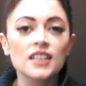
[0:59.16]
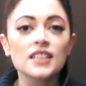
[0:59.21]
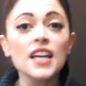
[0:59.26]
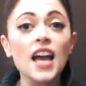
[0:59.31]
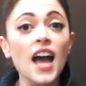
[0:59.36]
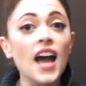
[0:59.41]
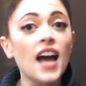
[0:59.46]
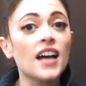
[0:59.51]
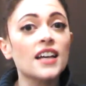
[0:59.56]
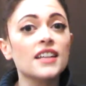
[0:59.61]

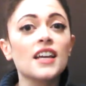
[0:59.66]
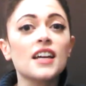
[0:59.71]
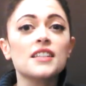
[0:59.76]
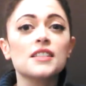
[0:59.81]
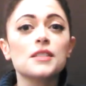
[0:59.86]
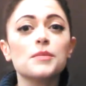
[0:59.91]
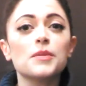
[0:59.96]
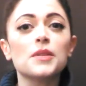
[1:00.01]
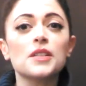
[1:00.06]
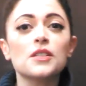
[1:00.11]
Yeah,
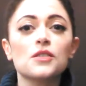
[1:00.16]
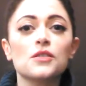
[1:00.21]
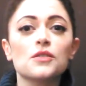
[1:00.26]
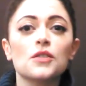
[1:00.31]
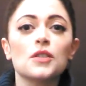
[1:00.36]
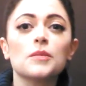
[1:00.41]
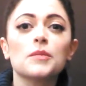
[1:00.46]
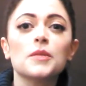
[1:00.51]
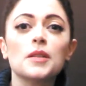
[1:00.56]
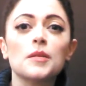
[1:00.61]
it's been
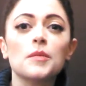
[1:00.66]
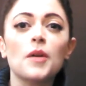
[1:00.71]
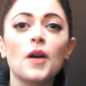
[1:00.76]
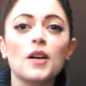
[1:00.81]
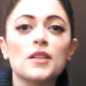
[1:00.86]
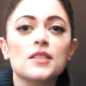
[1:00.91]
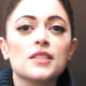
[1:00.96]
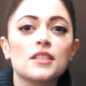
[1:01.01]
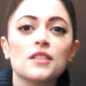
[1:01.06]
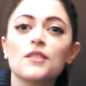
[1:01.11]
extremely
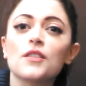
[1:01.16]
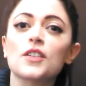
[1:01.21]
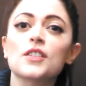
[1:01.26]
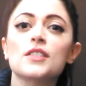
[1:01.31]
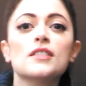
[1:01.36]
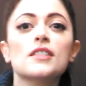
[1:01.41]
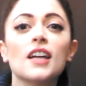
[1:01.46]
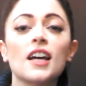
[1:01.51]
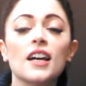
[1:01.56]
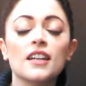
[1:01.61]
positive on
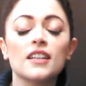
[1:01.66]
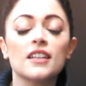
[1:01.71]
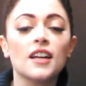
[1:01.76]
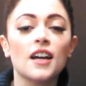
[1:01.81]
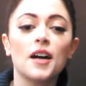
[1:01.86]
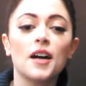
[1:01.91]
set.